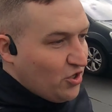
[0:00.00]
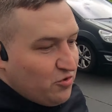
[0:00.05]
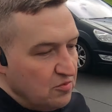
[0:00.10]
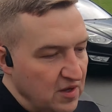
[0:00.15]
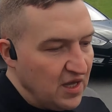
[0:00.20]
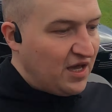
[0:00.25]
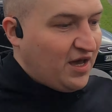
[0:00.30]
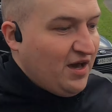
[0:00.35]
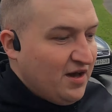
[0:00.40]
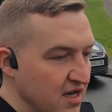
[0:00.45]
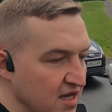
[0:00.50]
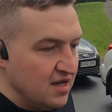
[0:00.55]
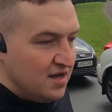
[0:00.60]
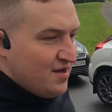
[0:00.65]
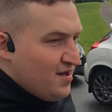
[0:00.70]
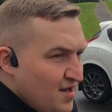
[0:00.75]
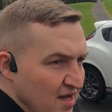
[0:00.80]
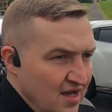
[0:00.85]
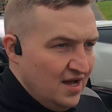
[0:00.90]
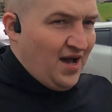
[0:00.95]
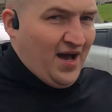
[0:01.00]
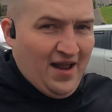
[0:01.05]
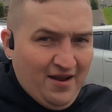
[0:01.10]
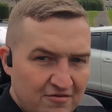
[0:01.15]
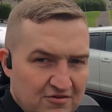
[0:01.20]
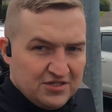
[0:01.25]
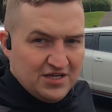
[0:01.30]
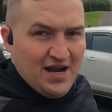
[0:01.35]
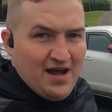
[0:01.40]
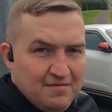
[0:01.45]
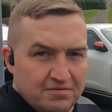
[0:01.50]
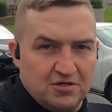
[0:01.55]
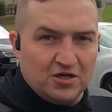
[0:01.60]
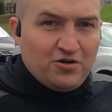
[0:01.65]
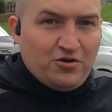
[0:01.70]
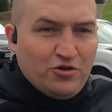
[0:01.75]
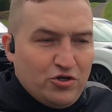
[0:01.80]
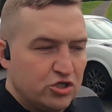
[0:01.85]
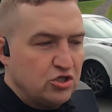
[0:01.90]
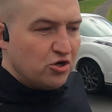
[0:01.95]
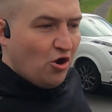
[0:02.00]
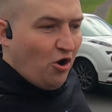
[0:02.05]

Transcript: good week and it was an absolute